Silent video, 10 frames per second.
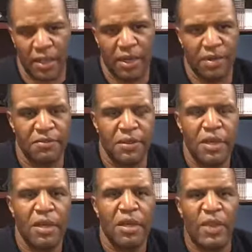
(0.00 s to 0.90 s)
love.
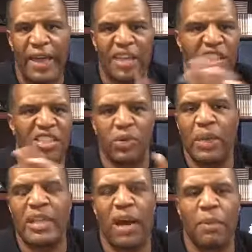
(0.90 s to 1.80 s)
They can disagree
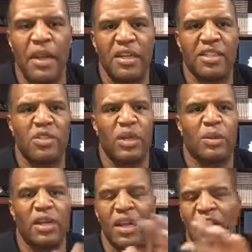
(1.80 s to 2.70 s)
without being
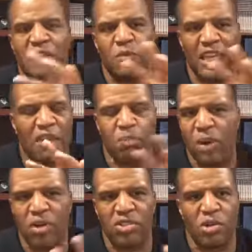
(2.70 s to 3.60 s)
disagreeable. None of this getting
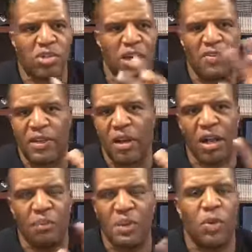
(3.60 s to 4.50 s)
personal stuff and
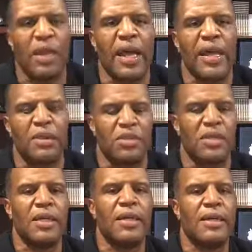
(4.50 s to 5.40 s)
calling people names.
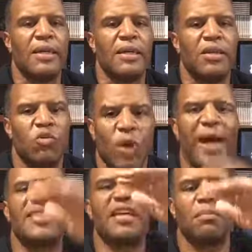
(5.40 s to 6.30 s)

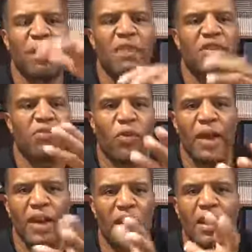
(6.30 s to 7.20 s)
Rising above the
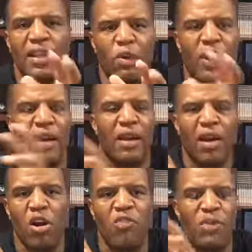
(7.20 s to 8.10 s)
fray, learning that we can
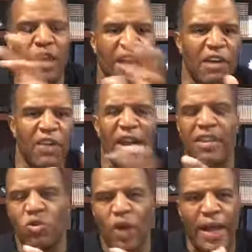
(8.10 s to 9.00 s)
learn from the left
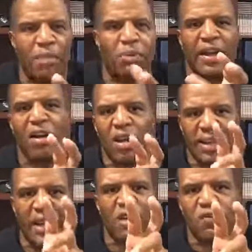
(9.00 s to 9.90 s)
and the right and bring it all
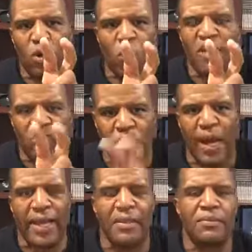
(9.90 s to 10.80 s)
together for what's right.